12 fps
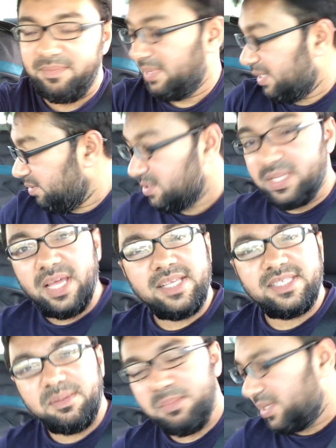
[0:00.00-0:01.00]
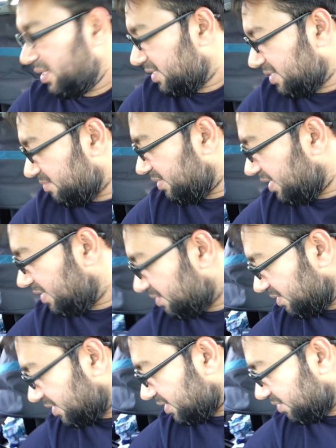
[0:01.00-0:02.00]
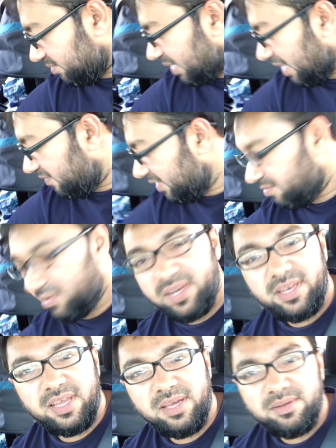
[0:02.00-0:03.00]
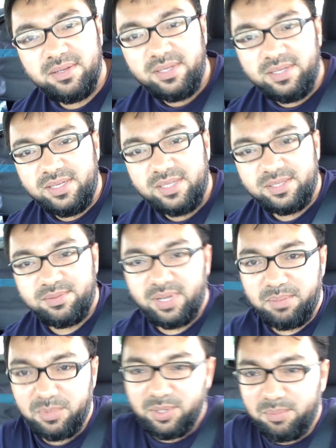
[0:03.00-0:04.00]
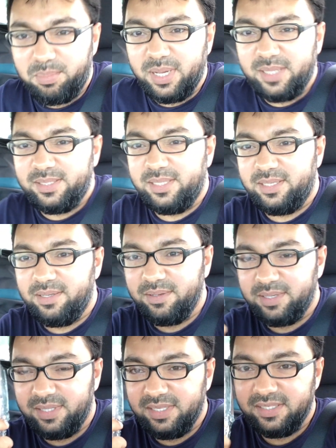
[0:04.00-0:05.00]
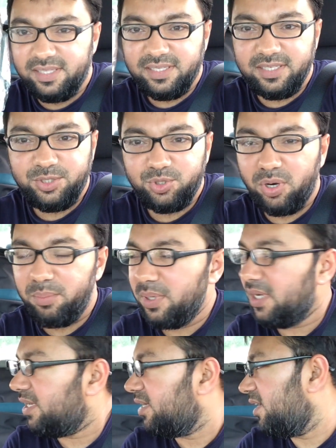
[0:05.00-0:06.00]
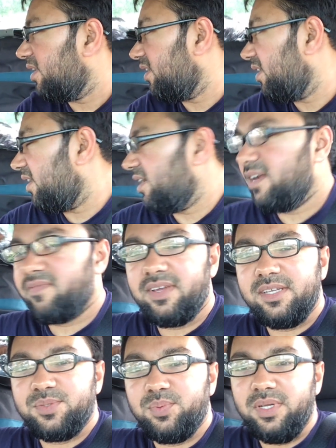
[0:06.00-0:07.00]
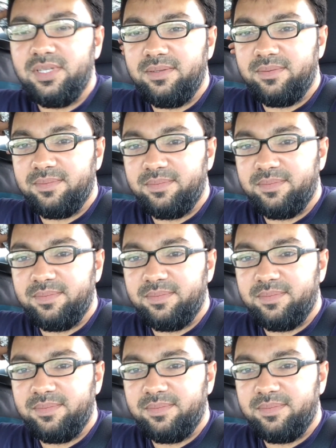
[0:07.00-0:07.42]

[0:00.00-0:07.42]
But looks like somebody is really interested to have it right now. So I'm gonna pass it. Look at this. This is shawarma. Araf gets one.